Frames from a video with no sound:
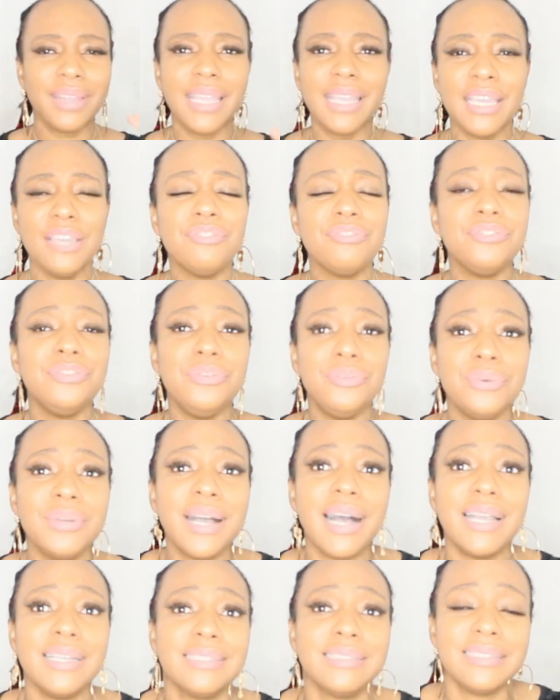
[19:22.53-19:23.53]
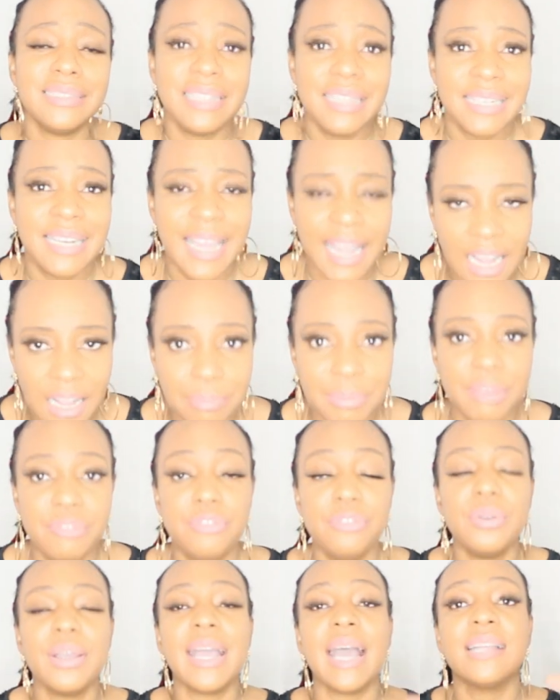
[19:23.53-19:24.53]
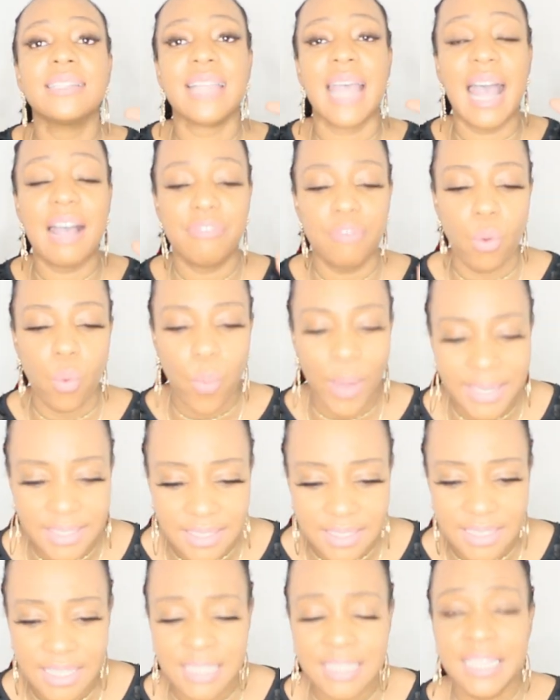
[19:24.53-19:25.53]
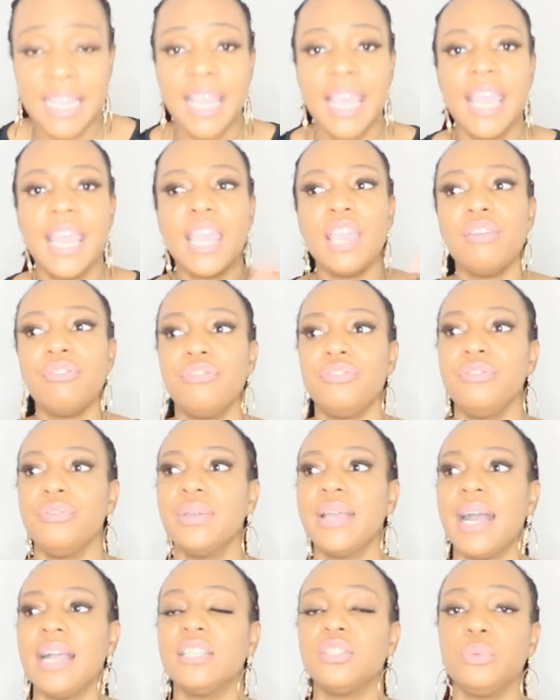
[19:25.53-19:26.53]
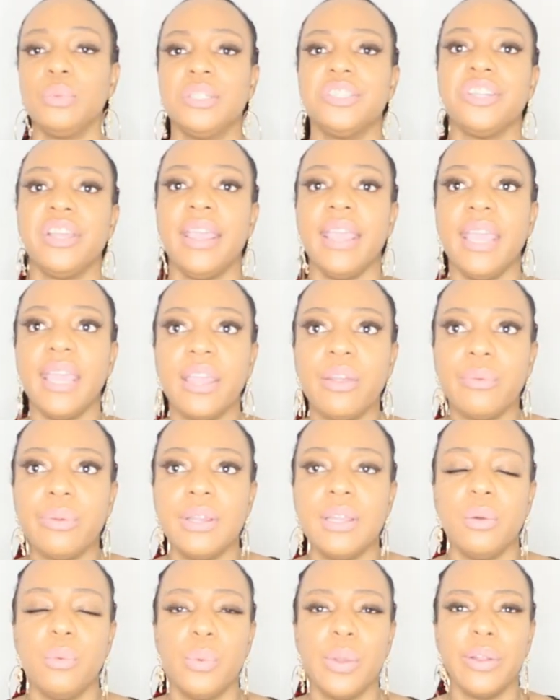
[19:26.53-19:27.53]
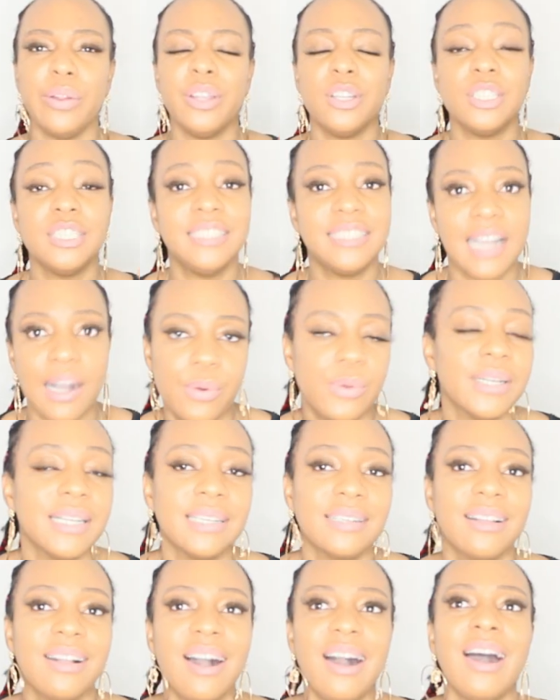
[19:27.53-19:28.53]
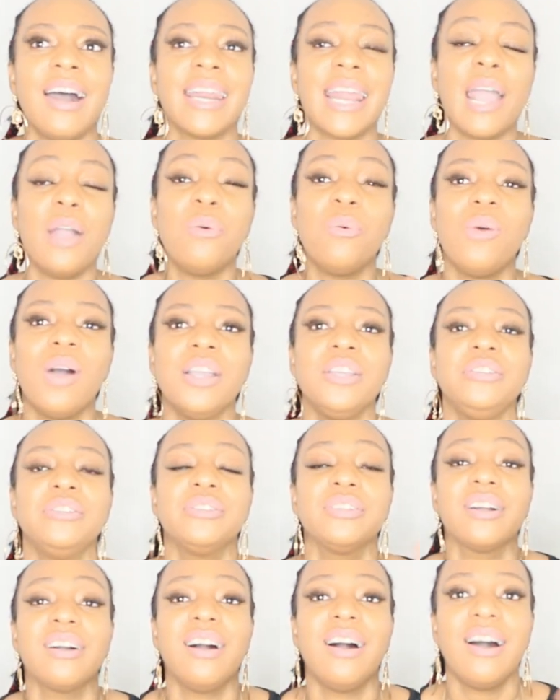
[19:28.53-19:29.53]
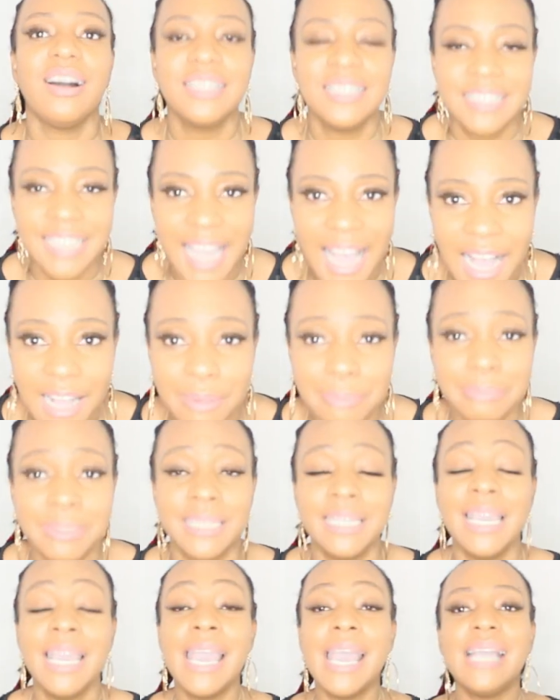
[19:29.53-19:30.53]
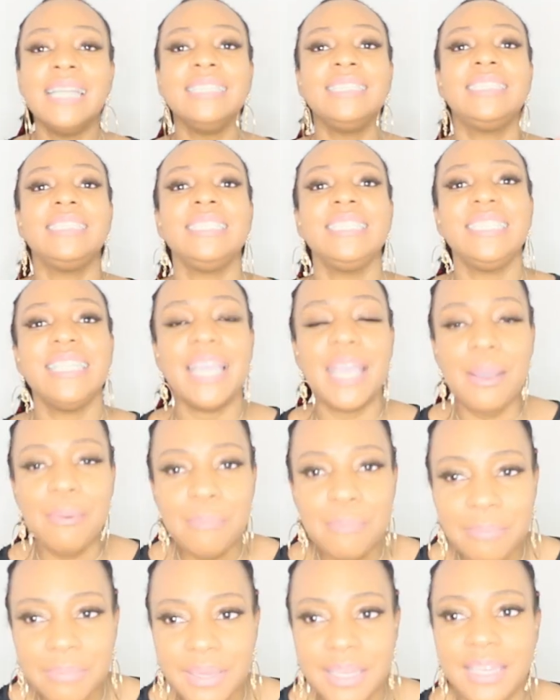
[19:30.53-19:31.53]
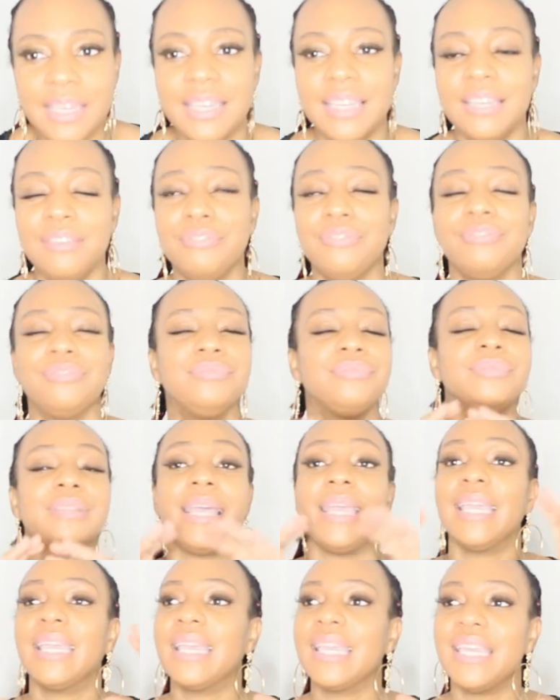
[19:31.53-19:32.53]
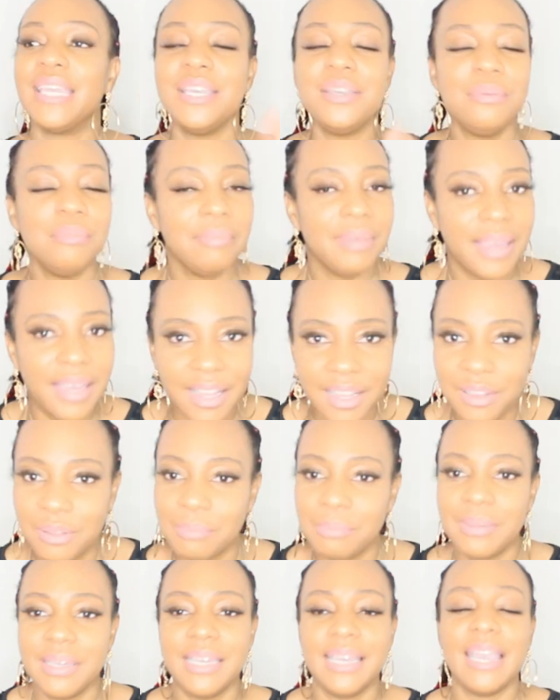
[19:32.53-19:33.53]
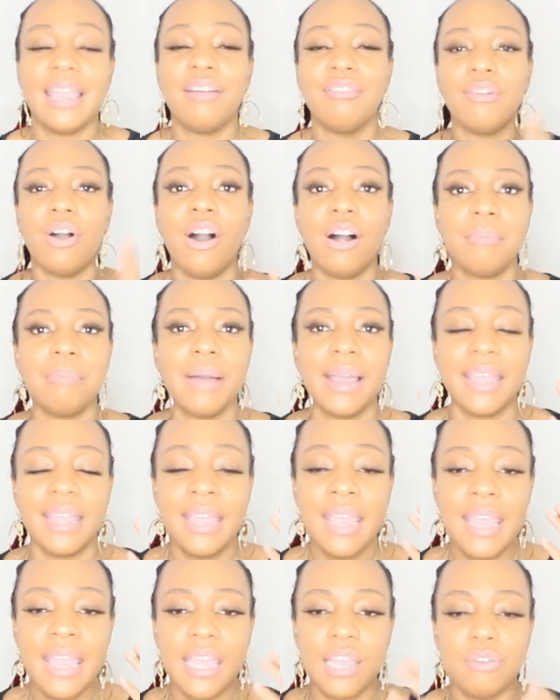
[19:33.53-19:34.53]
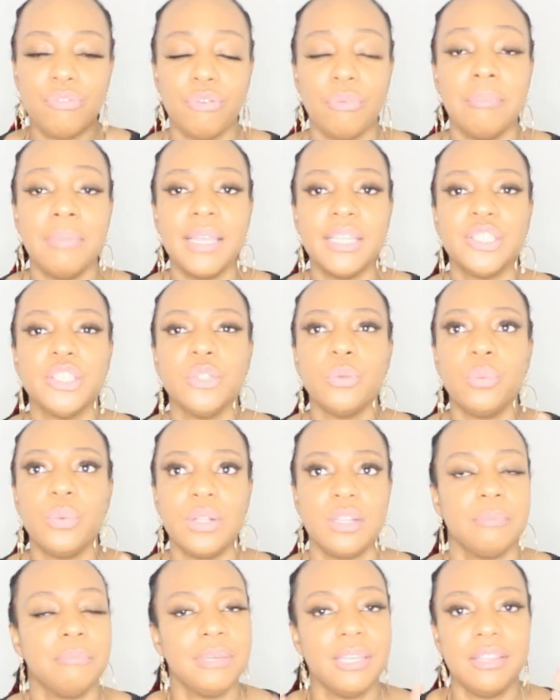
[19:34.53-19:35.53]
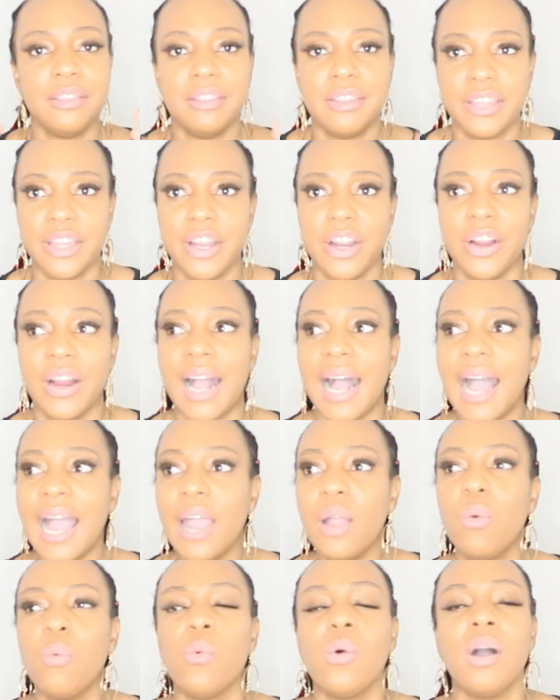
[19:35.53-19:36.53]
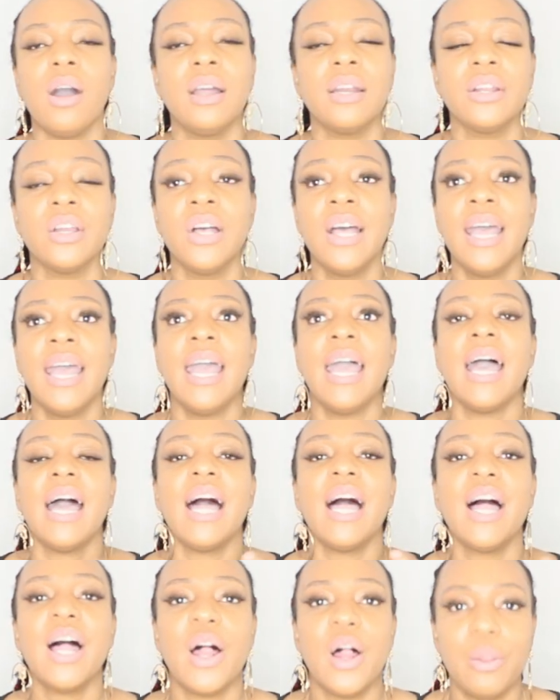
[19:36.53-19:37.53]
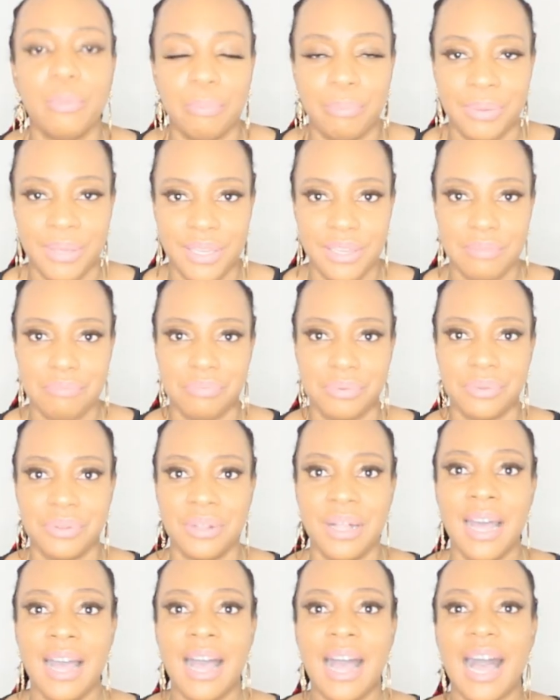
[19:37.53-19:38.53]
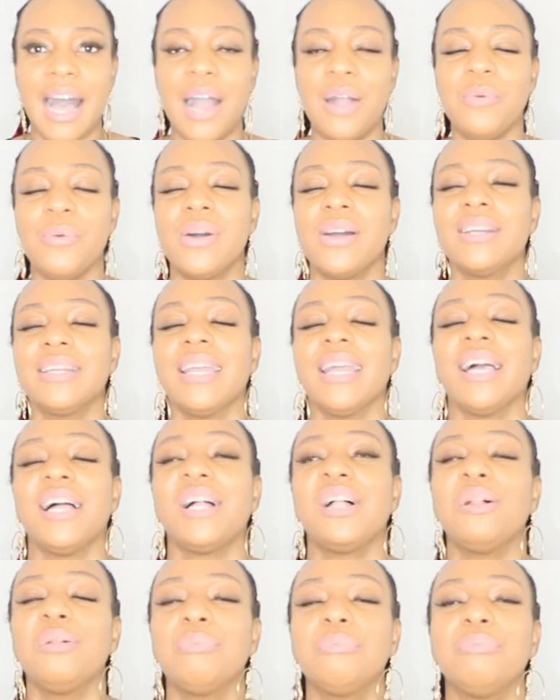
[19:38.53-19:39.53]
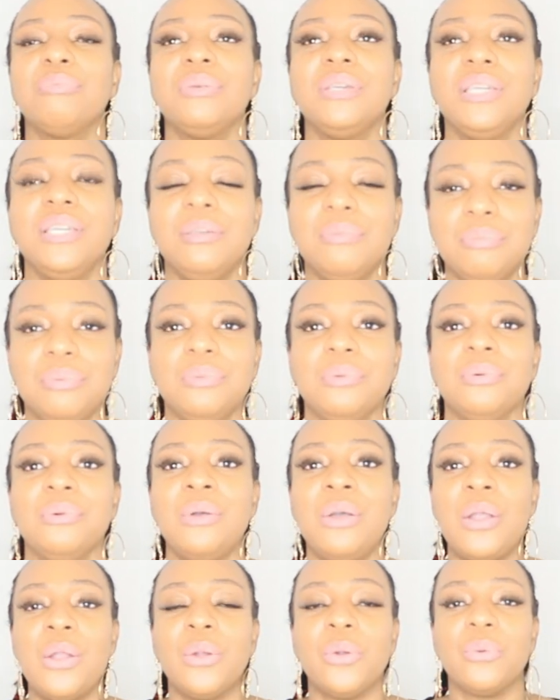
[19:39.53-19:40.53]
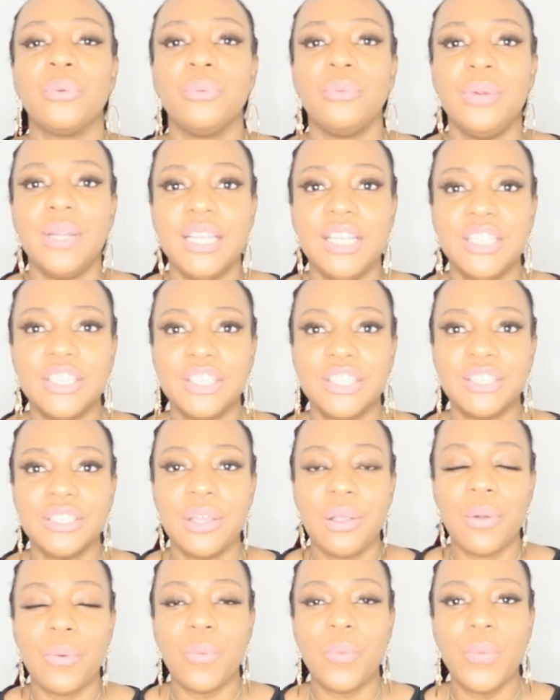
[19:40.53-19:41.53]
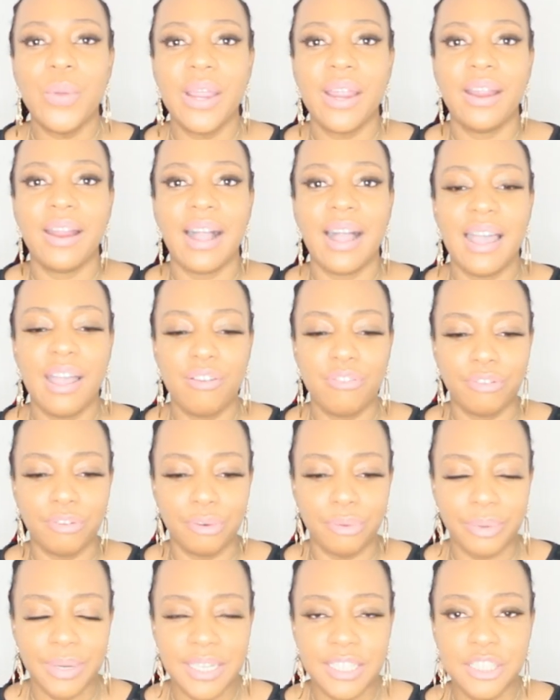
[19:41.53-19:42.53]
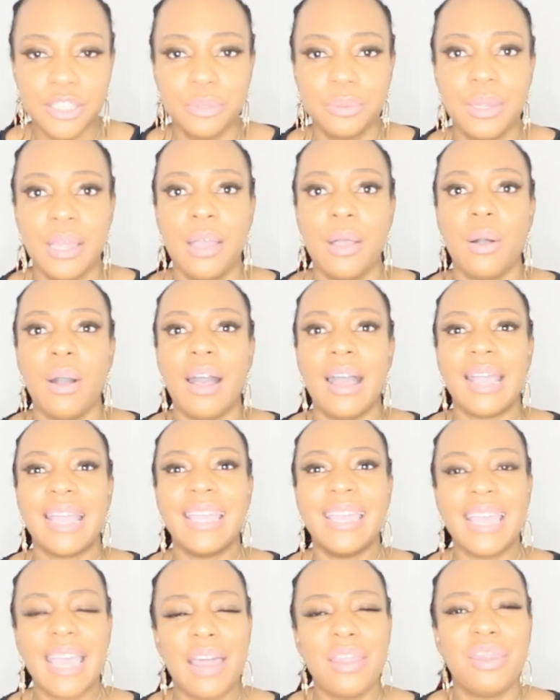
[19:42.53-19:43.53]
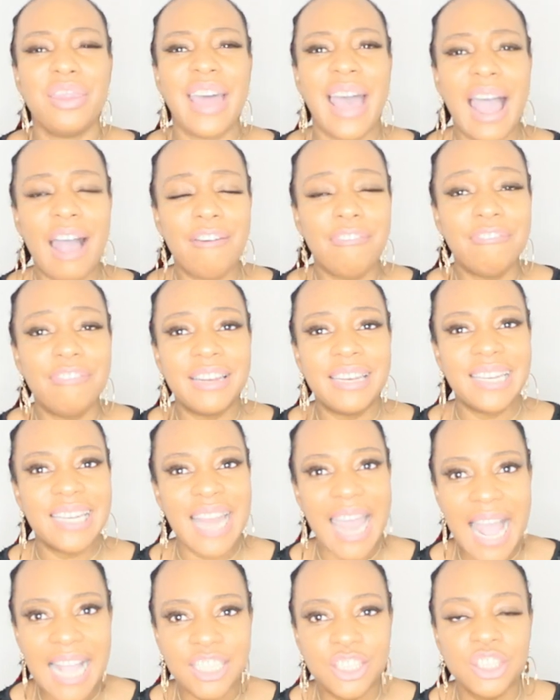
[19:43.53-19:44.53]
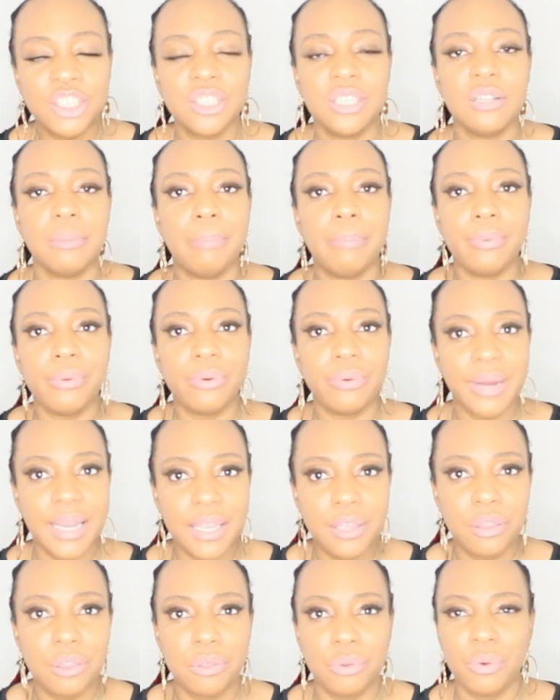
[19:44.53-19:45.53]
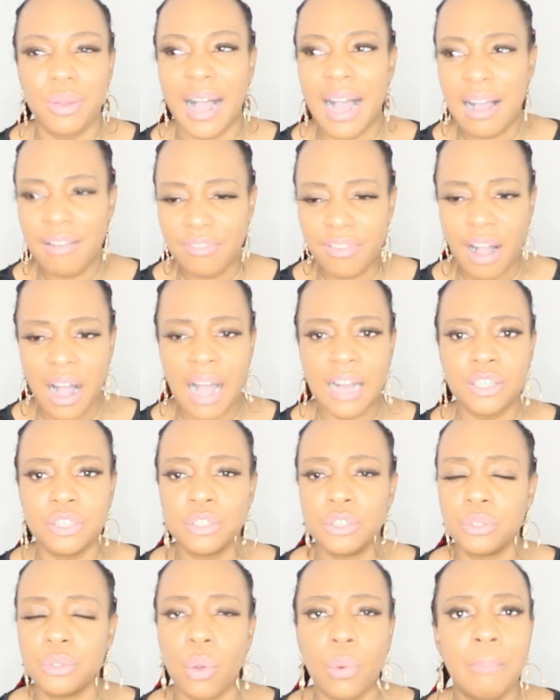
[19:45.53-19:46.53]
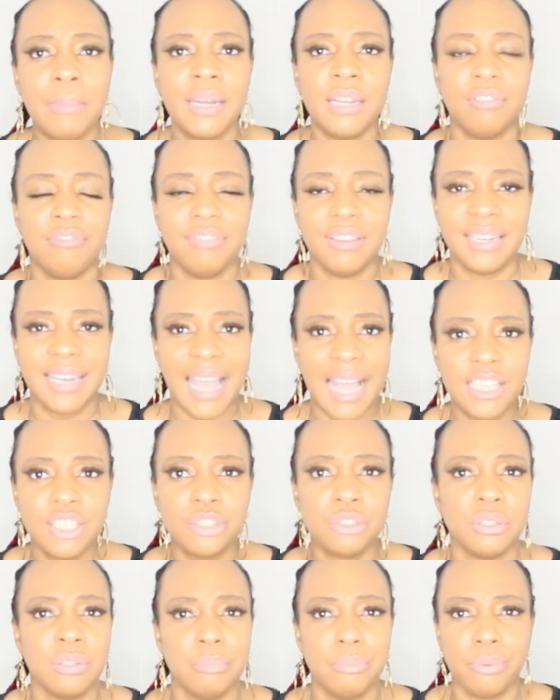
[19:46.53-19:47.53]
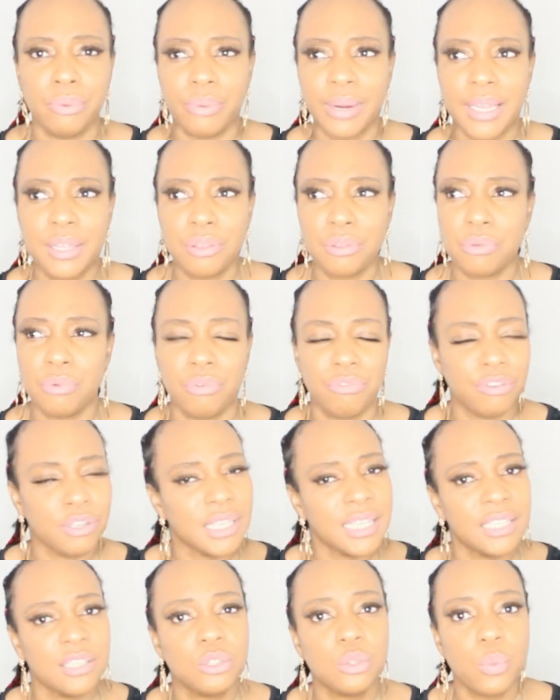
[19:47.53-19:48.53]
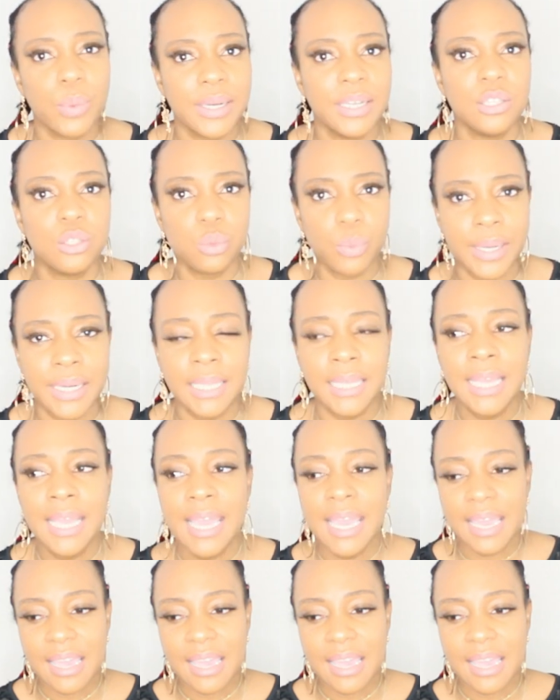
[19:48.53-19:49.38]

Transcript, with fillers: If you guys need help, if you guys have questions, if you guys reach an area where you're doubting God, I want you to contact me, DM me, like email me. All my information will be there. I want to help people. I want to help people reach where I have reached get that financial breakthrough. I've gotten so many financial breakthrough for in 2020